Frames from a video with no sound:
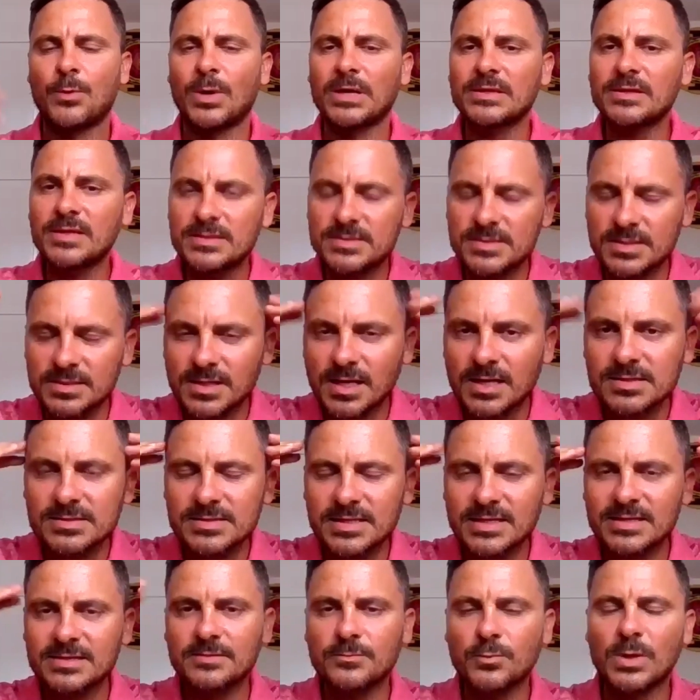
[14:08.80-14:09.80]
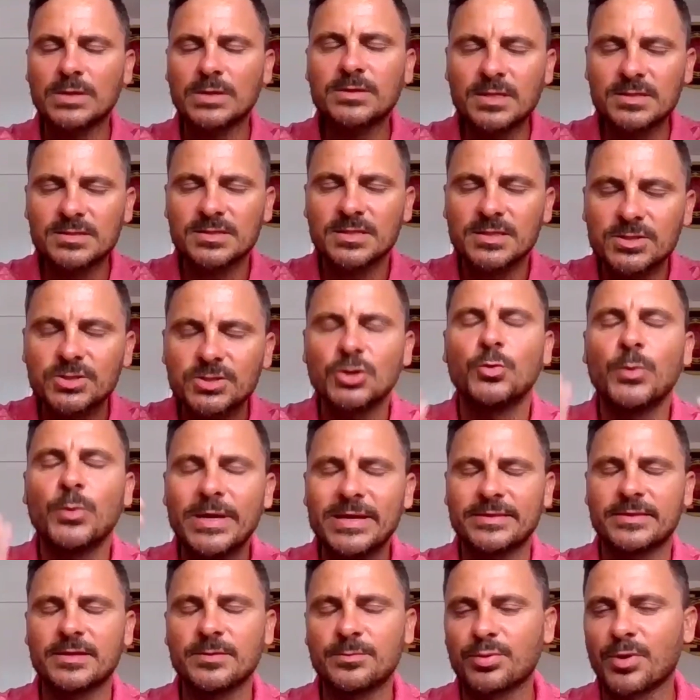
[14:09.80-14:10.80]
And what does it do
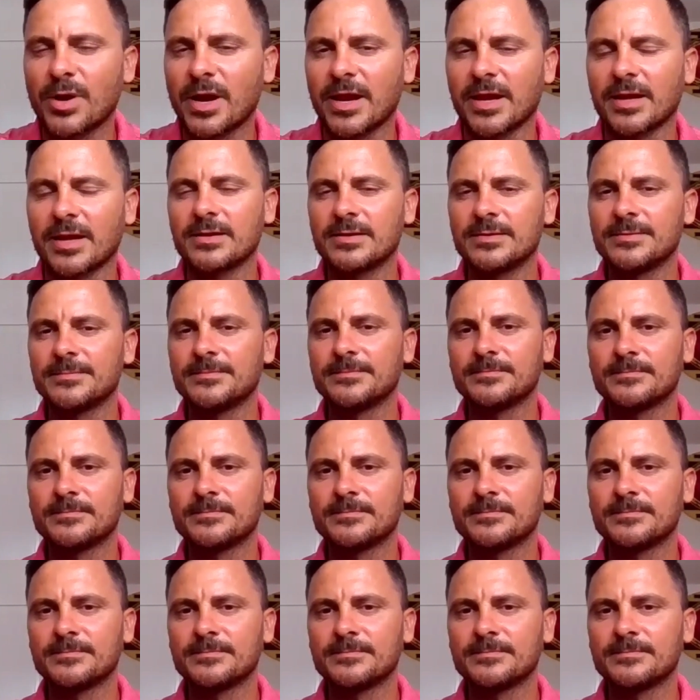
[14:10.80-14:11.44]
in the brain?